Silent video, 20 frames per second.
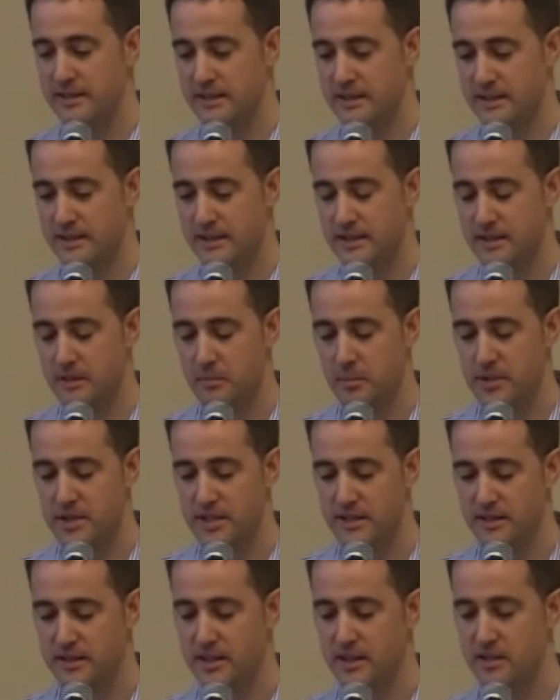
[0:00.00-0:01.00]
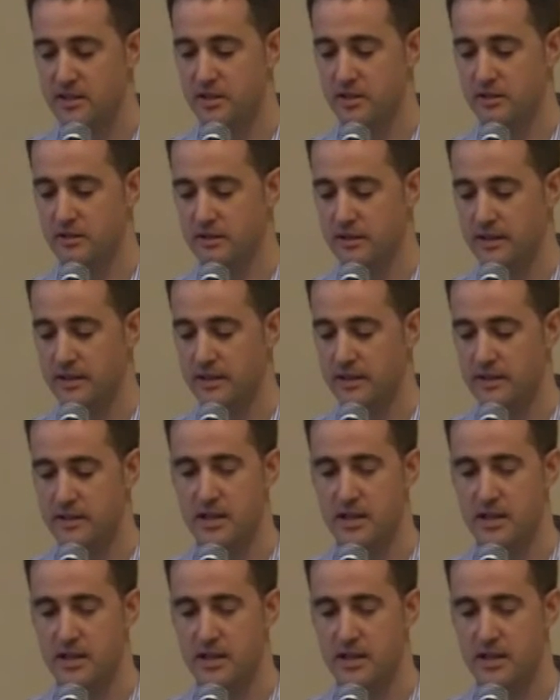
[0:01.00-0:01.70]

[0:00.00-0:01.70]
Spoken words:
the presentation,